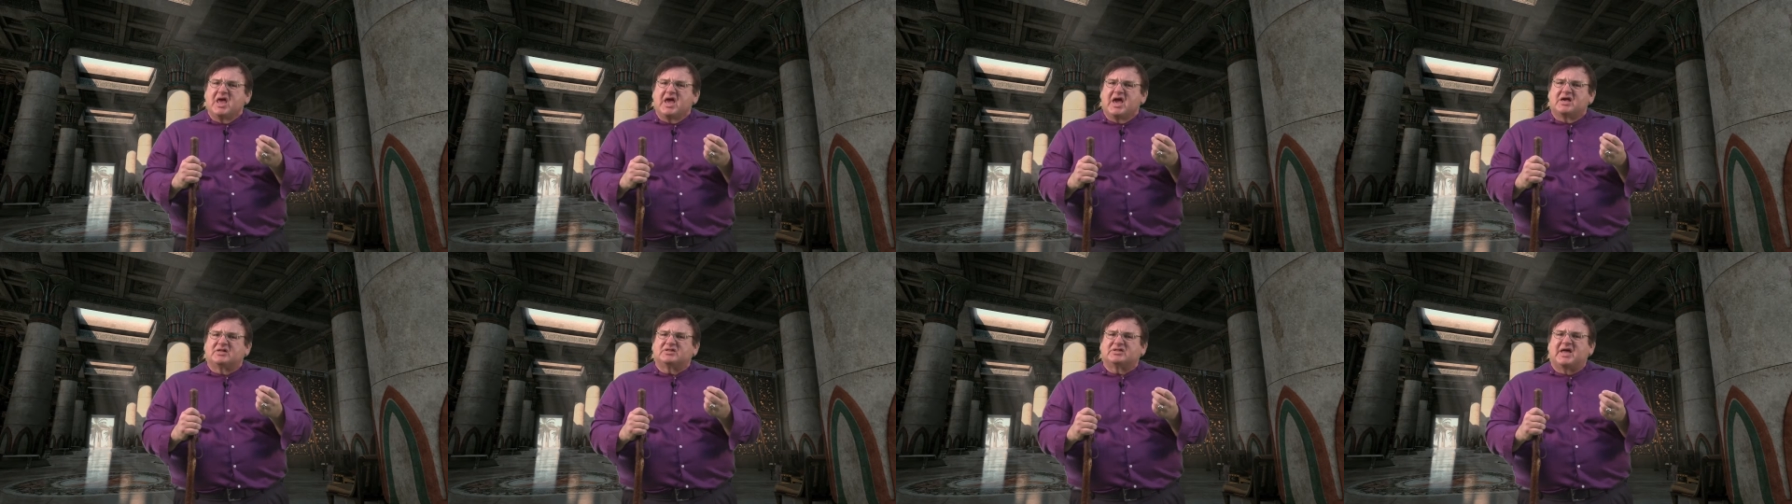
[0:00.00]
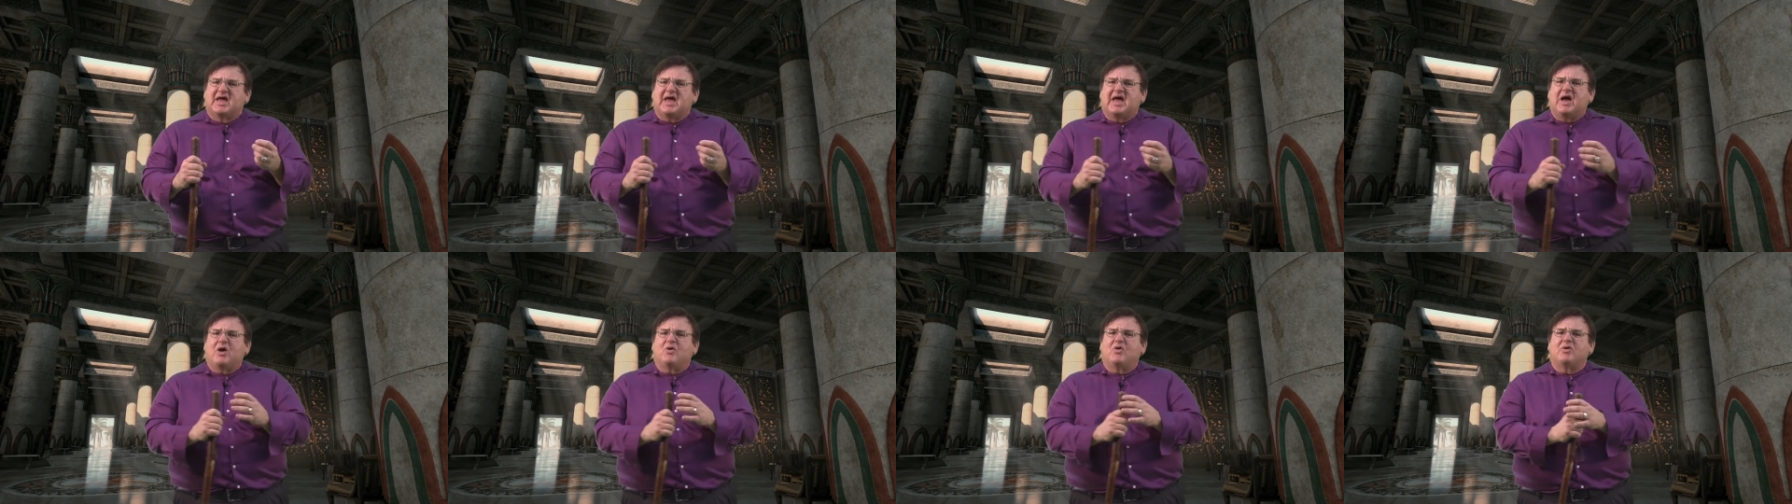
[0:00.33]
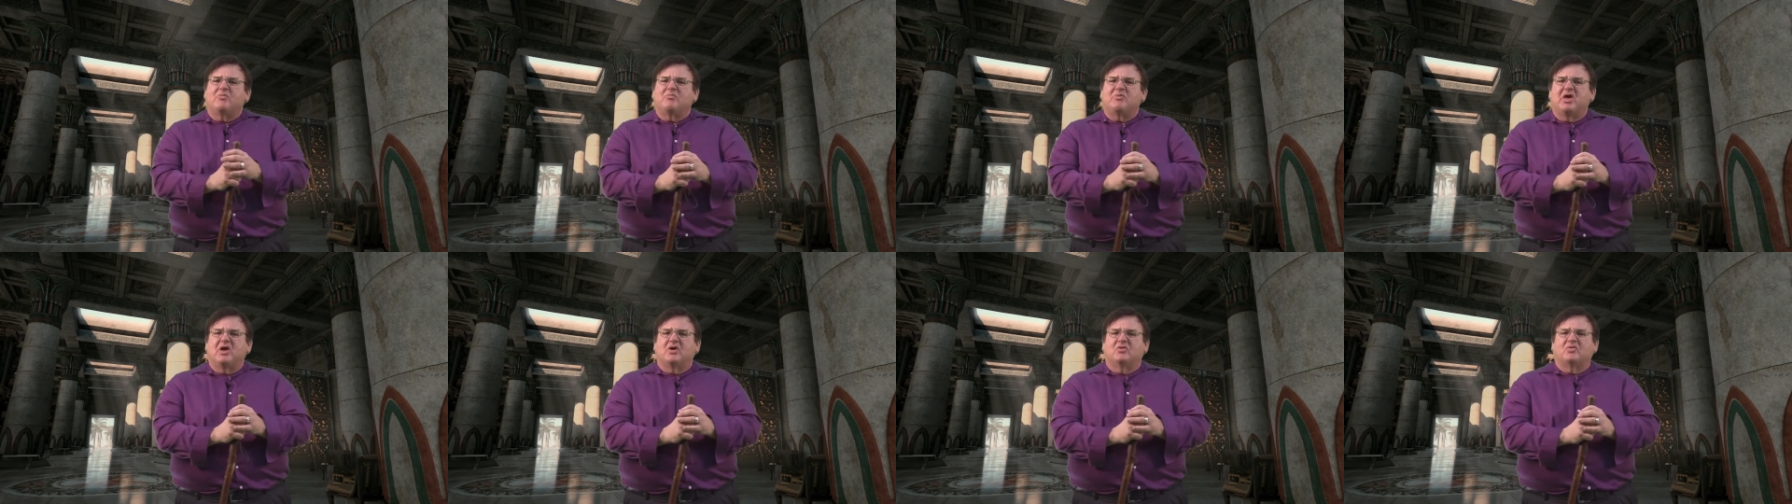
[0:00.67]
as to how
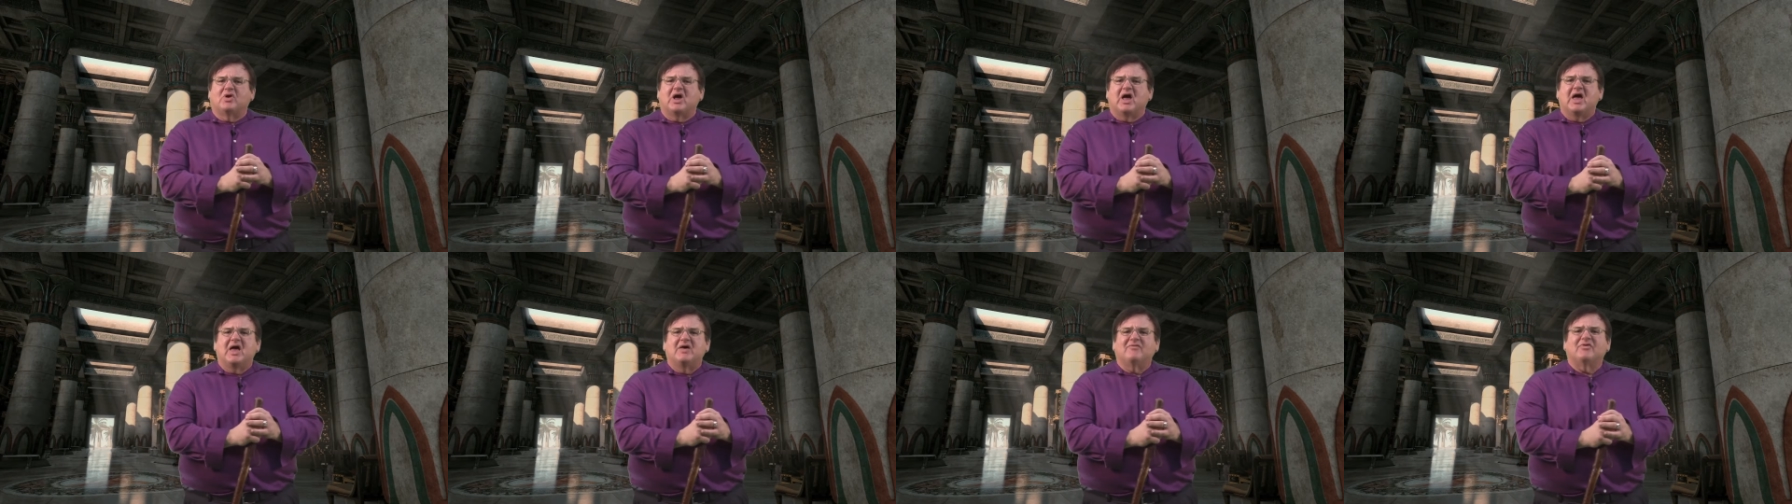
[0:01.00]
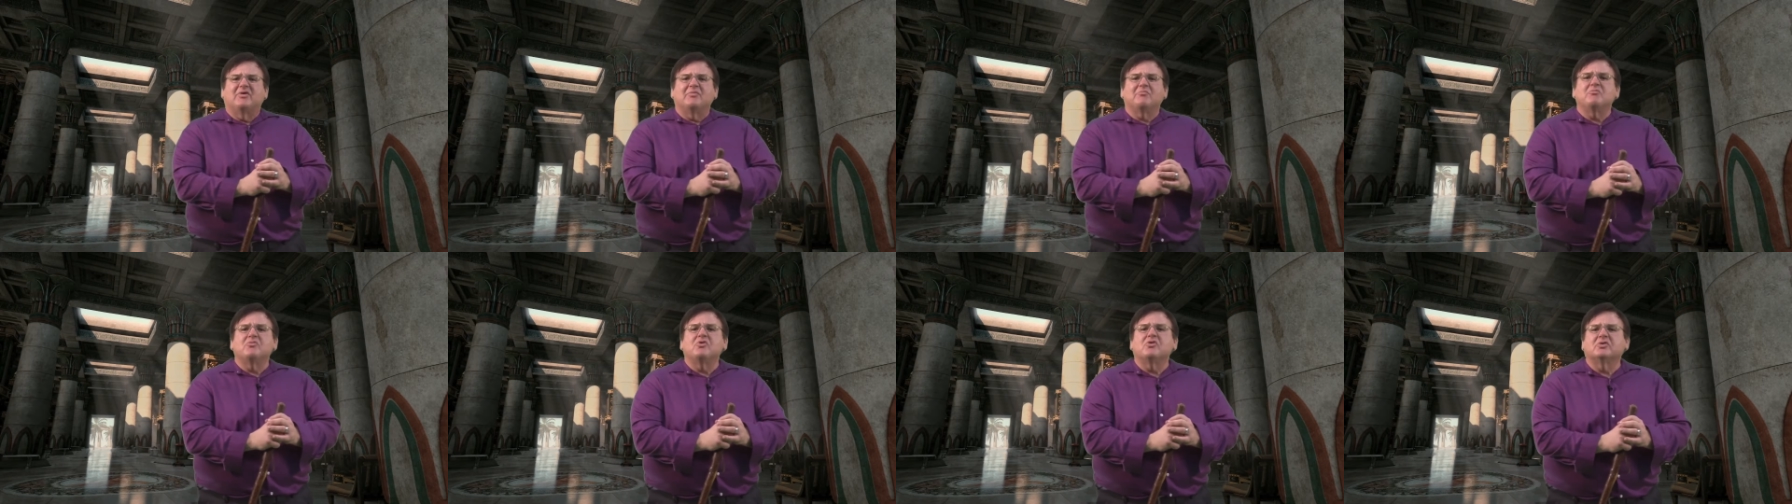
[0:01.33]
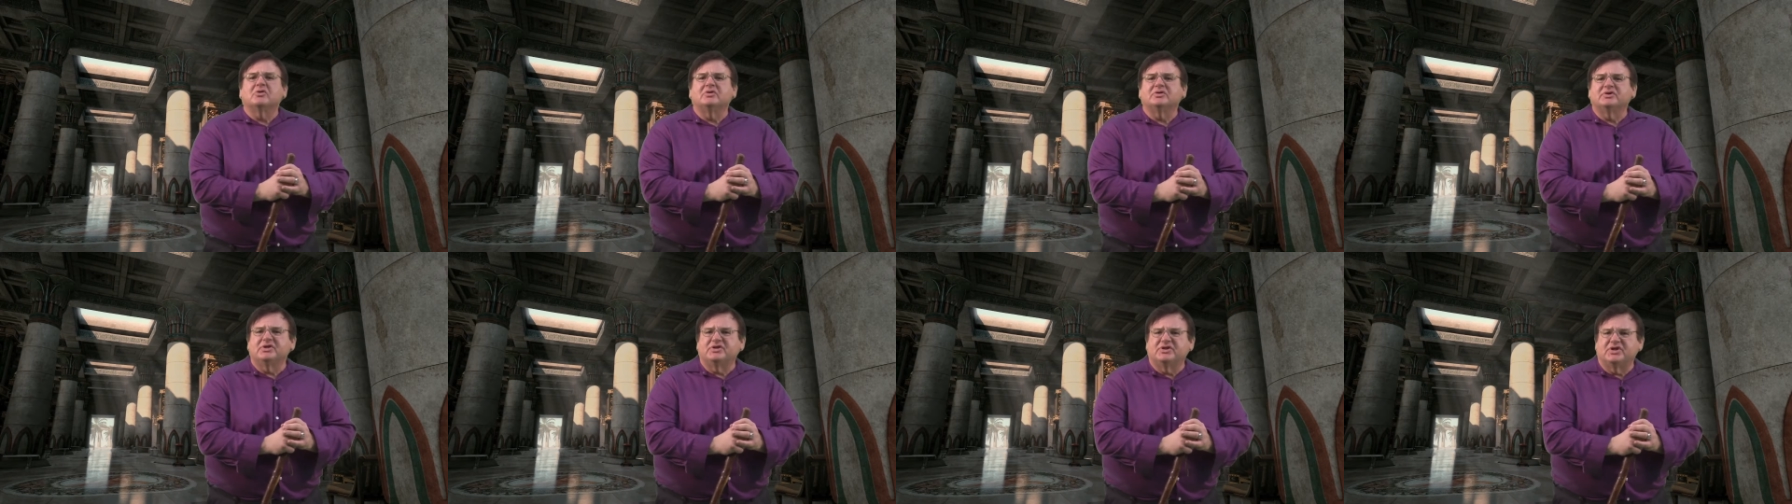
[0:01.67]
we may arrive at
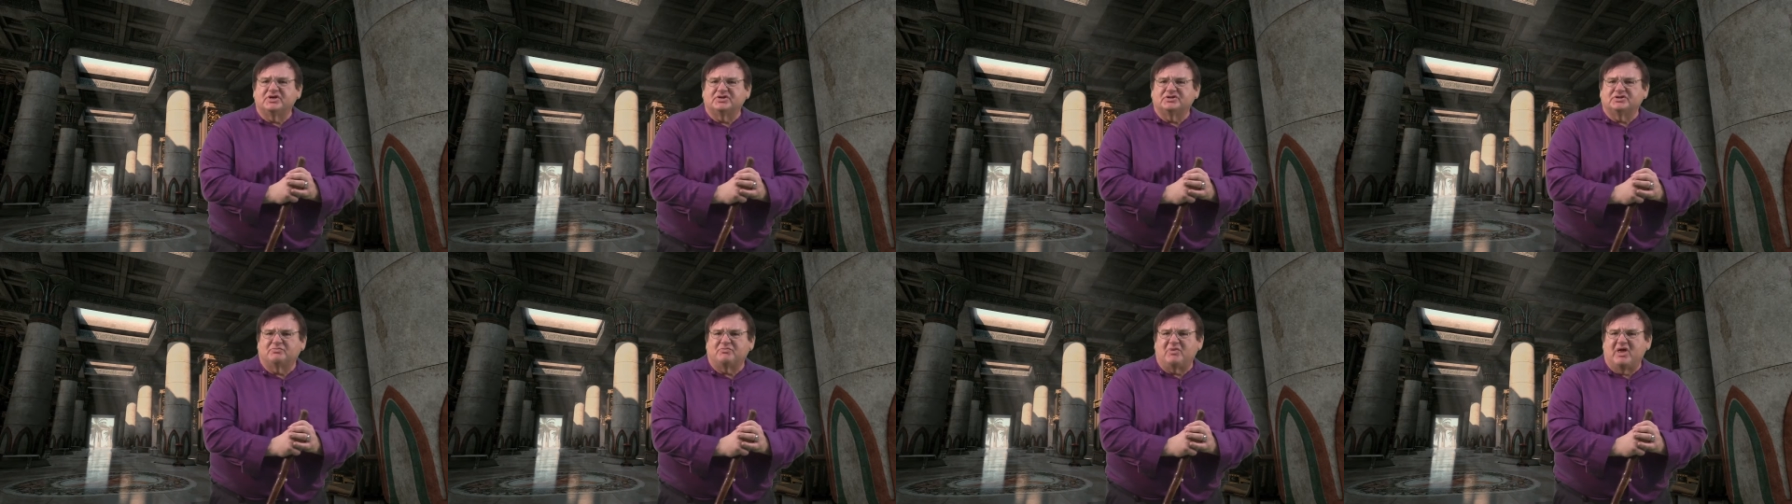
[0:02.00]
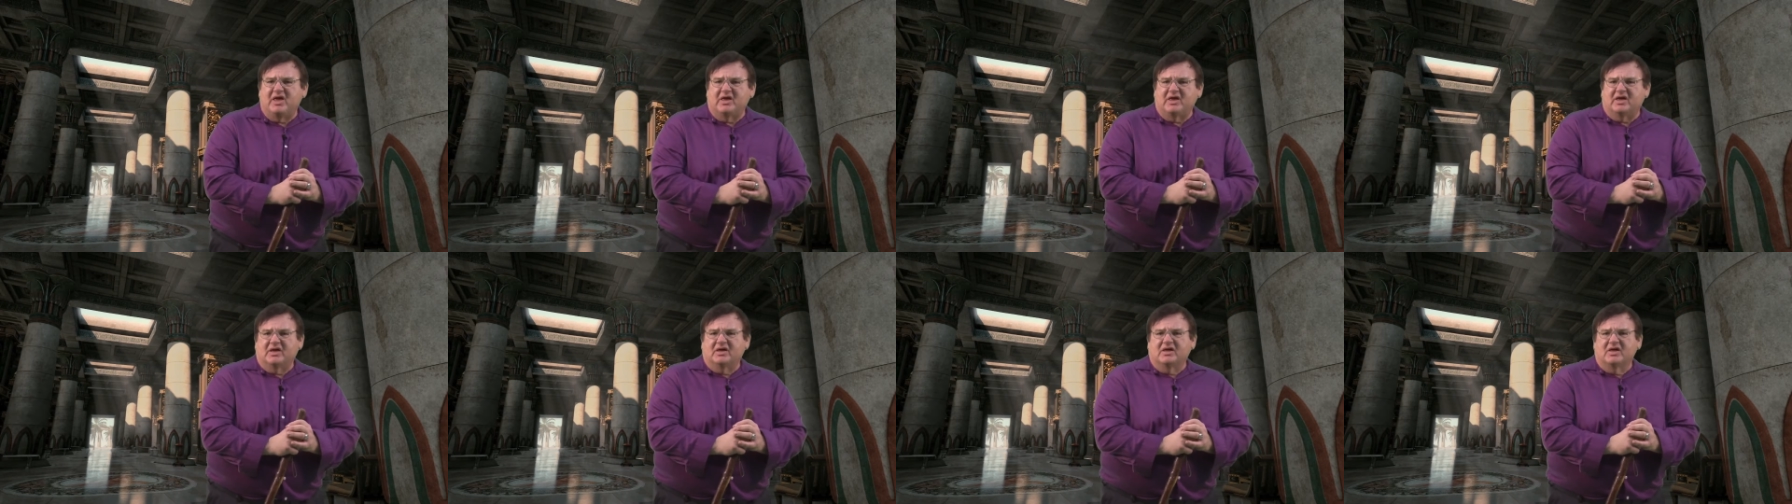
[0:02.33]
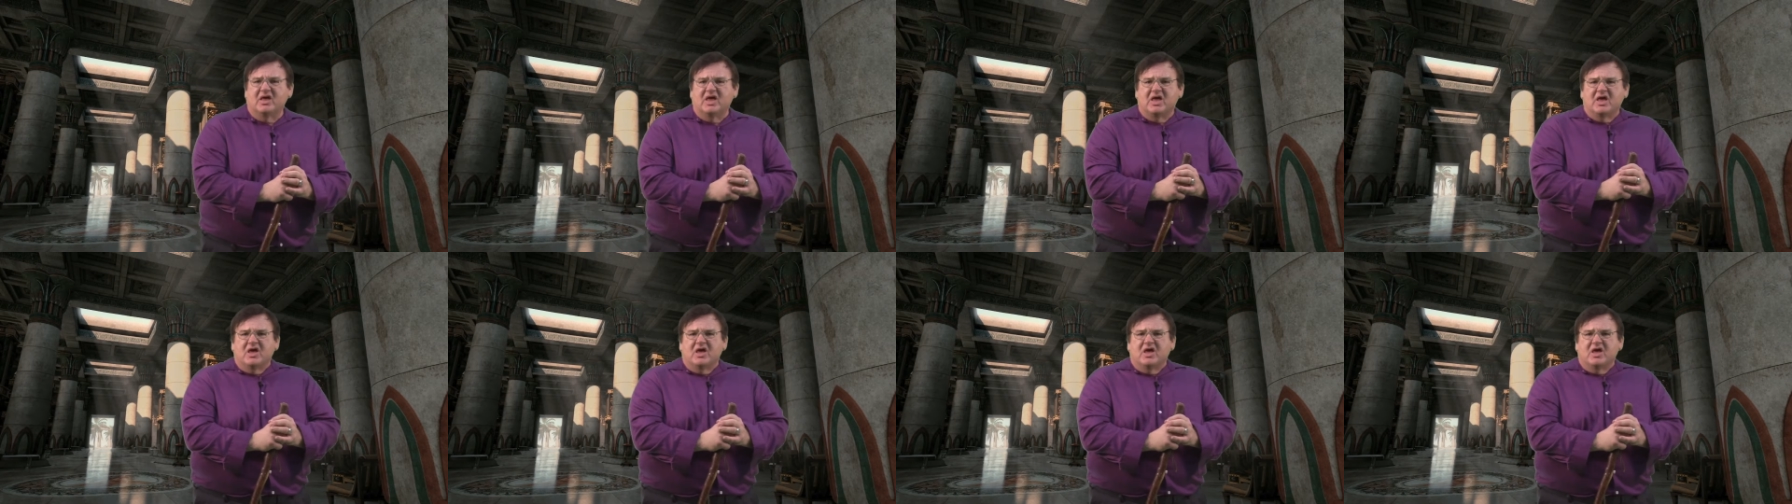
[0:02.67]
moral decision making